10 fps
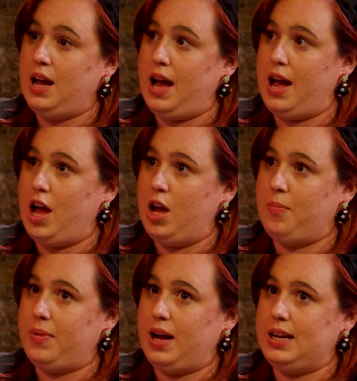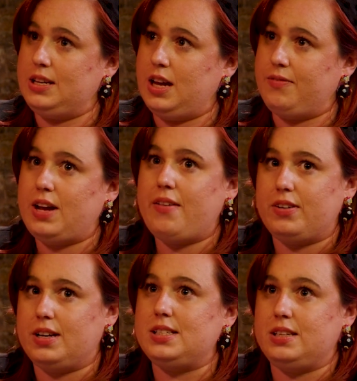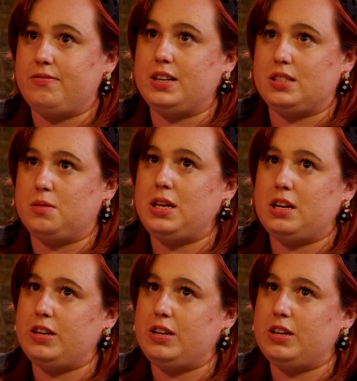And I've definitely seen things in the media